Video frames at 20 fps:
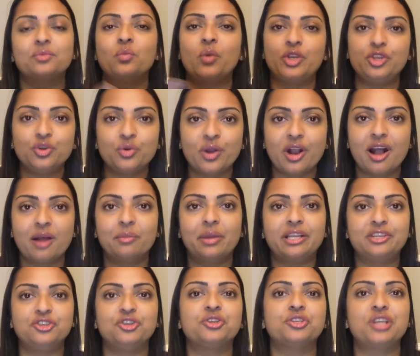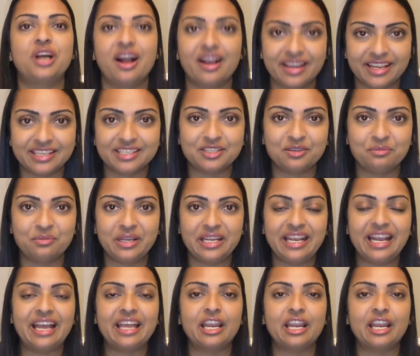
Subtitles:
and when you comment, you're talking to me,